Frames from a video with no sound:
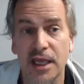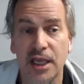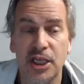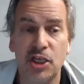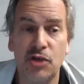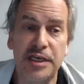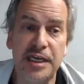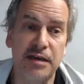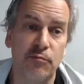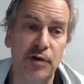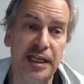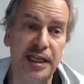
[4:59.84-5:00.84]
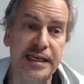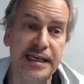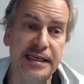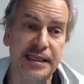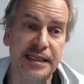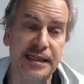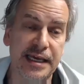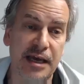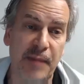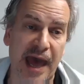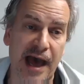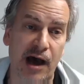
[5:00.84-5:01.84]
you really need to think
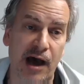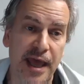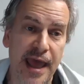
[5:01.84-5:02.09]
about,